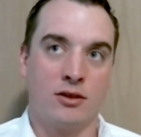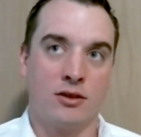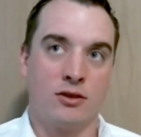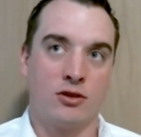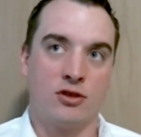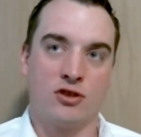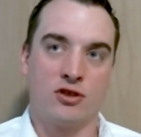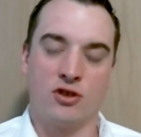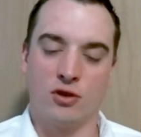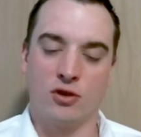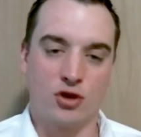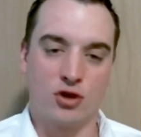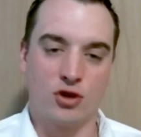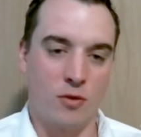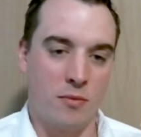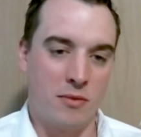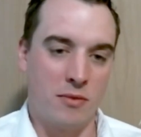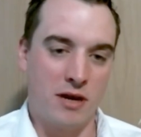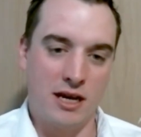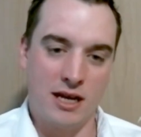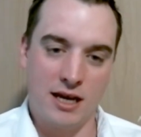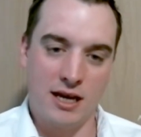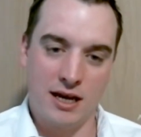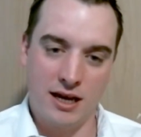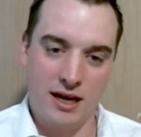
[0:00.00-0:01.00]
social
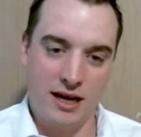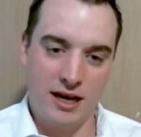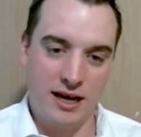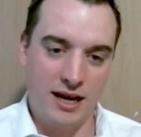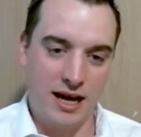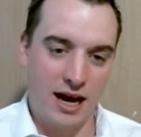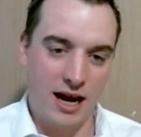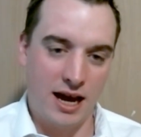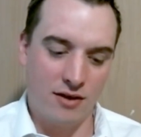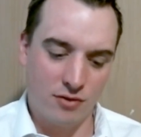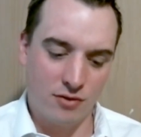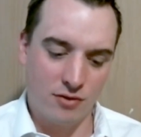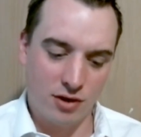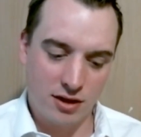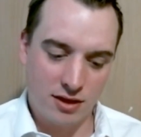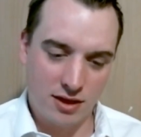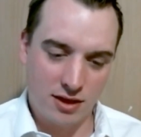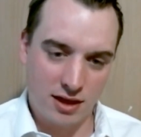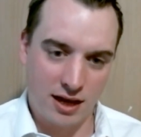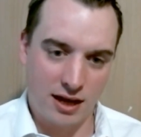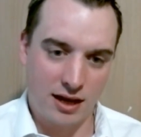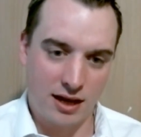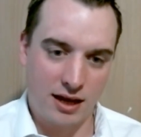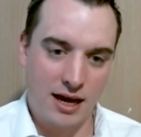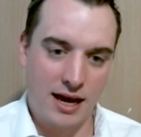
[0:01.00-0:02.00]
media and
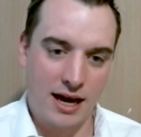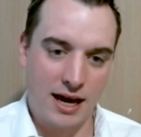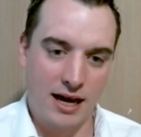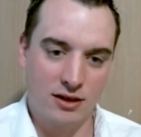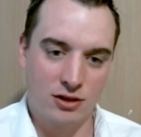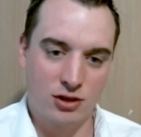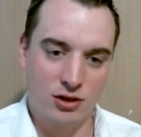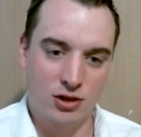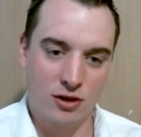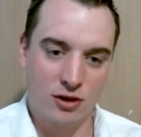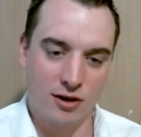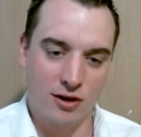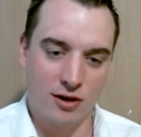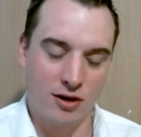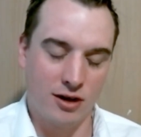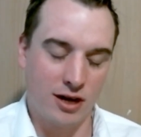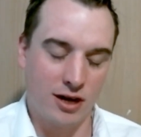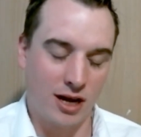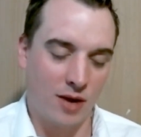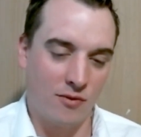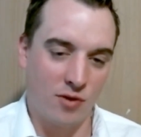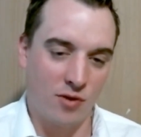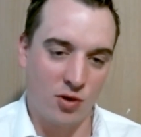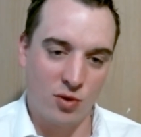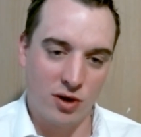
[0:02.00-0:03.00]
everything has turned
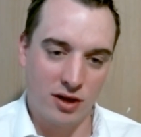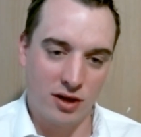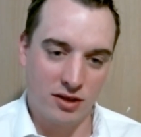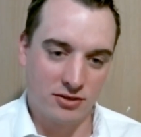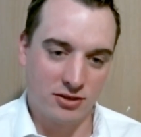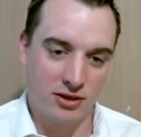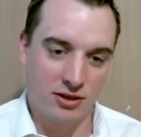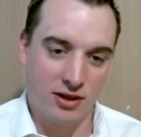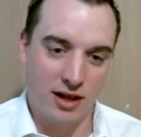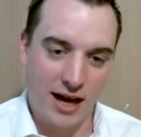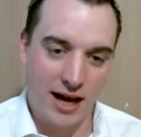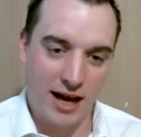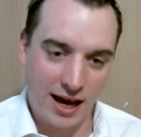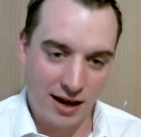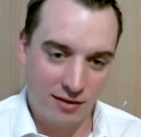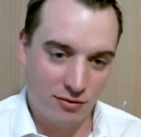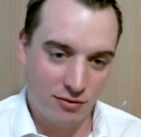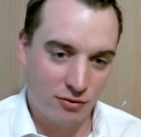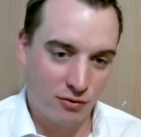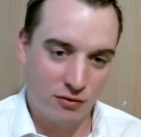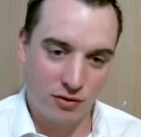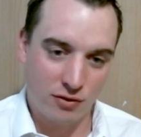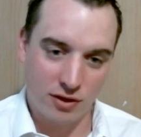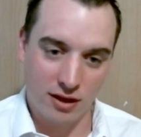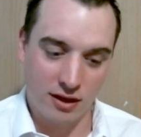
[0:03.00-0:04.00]
everyone's
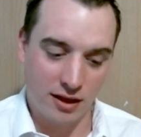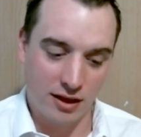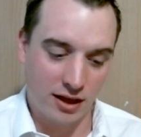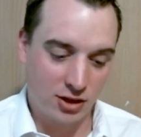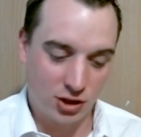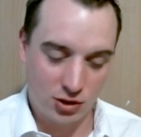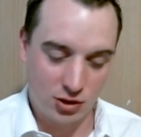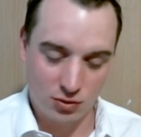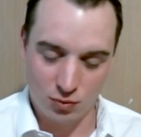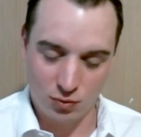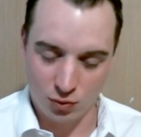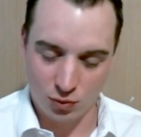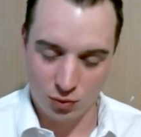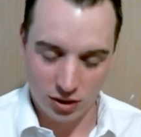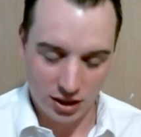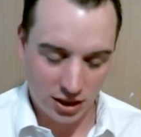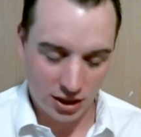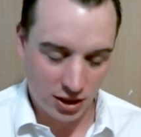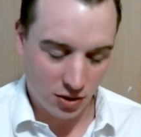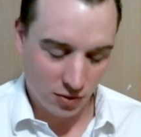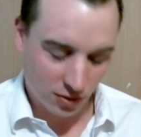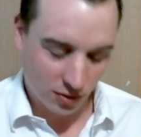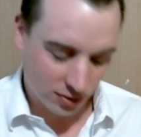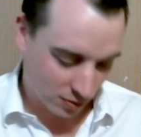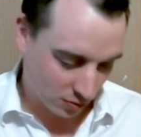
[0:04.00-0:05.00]
life, unless you
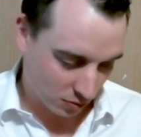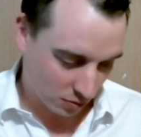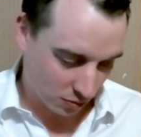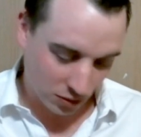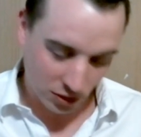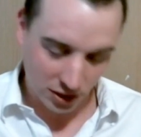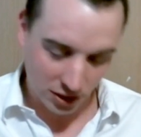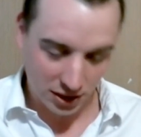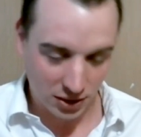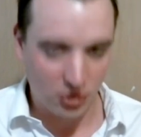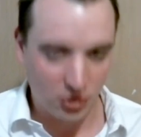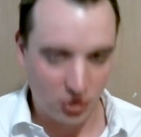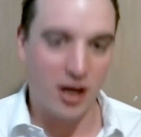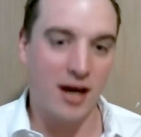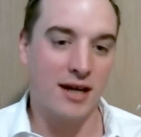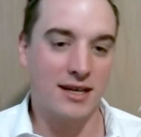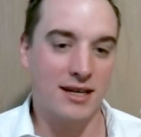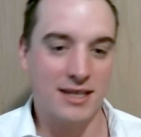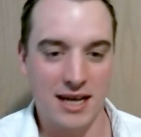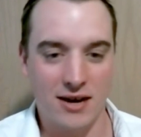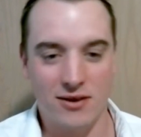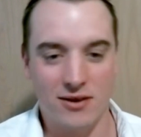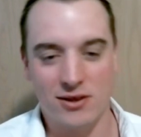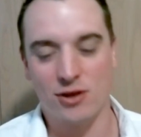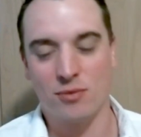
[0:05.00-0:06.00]
really lock
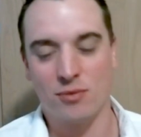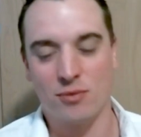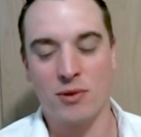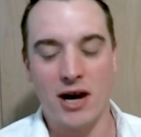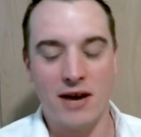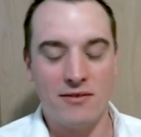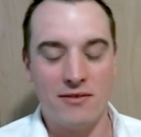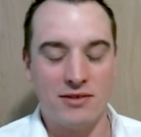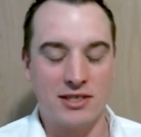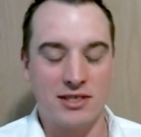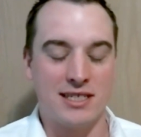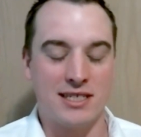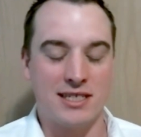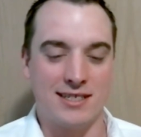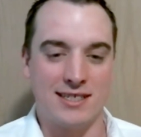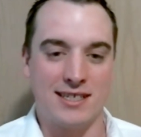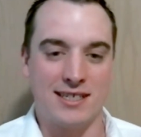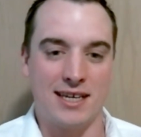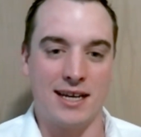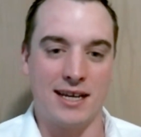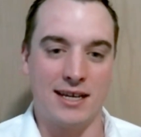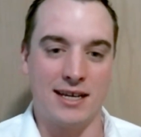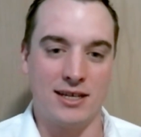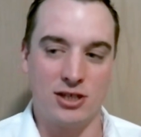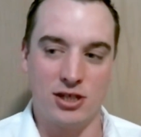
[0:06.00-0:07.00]
down your privacy
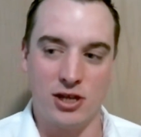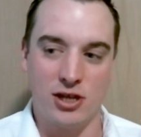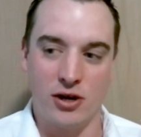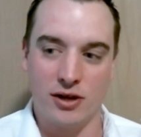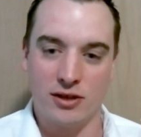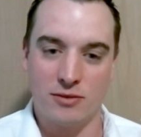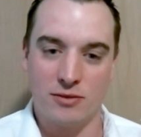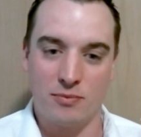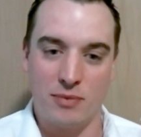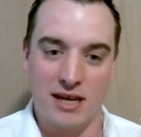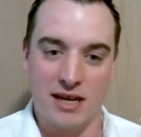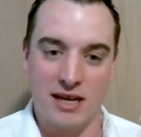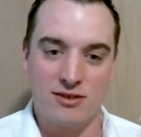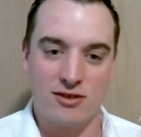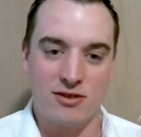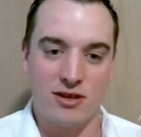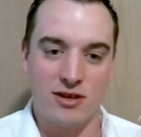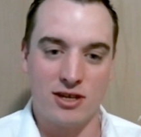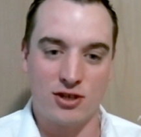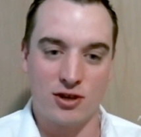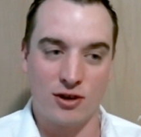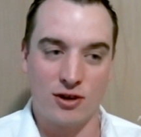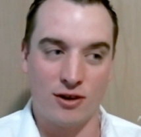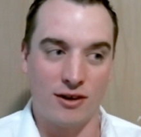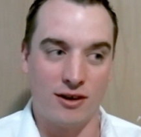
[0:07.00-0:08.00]
settings, it's basically
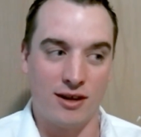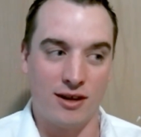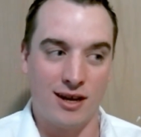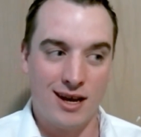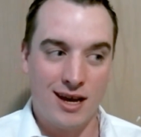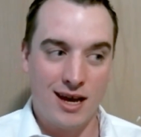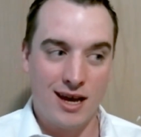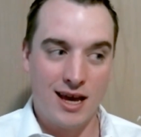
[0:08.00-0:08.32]
turned